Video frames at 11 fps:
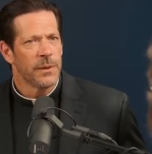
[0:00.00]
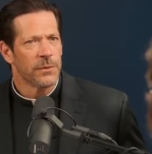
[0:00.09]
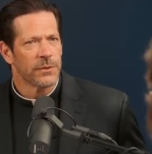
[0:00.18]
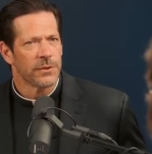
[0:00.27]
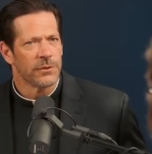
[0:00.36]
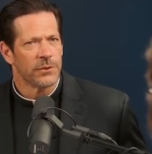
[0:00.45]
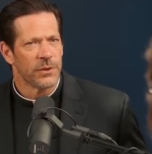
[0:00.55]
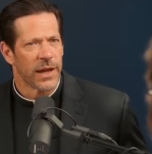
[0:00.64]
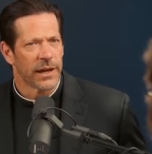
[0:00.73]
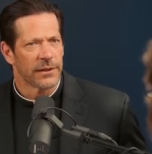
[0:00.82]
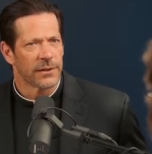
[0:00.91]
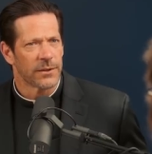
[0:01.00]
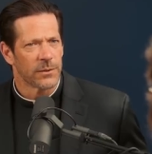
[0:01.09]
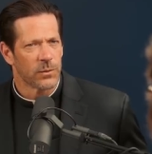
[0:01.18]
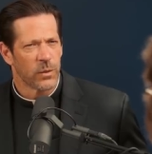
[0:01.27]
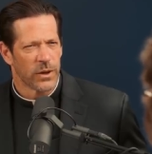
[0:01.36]
people do that, or
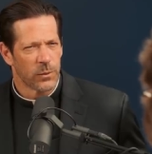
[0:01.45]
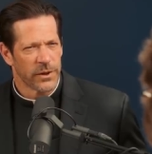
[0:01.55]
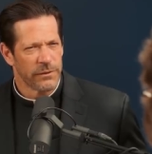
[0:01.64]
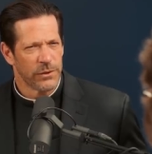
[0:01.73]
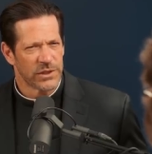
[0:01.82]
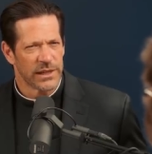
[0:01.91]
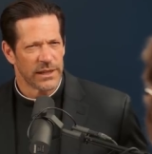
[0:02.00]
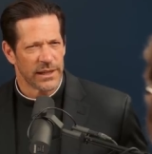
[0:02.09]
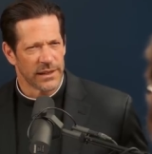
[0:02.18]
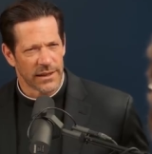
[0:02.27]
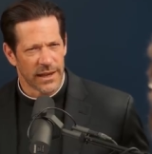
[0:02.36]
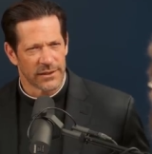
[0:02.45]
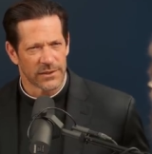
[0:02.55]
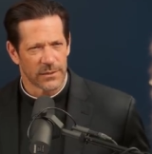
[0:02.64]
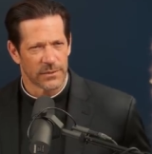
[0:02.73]
what, what have you seen? Um, a-